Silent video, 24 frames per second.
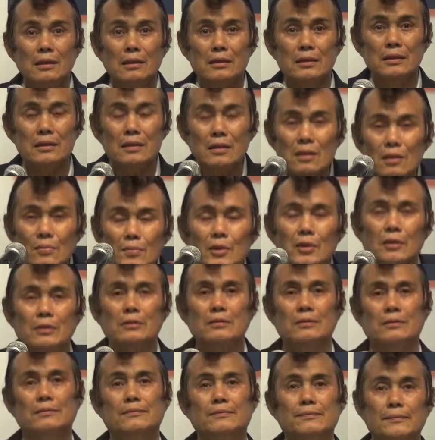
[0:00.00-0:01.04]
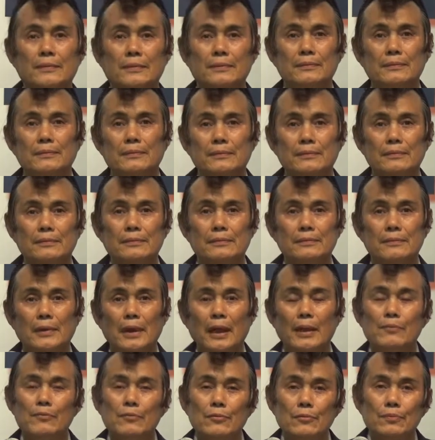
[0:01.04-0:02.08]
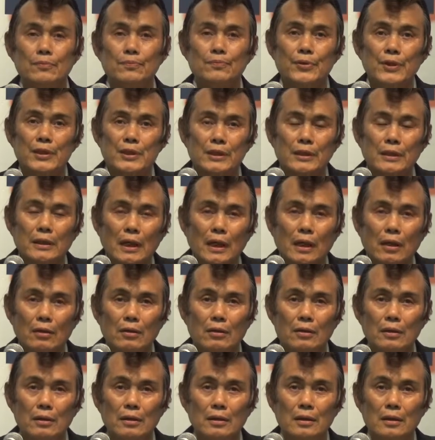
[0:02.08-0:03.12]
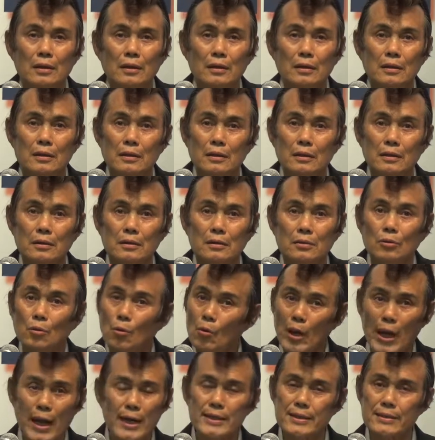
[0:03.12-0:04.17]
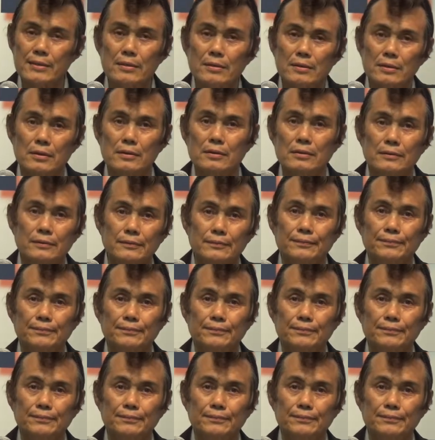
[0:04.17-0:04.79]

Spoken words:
sermon I'm preaching now. No accident.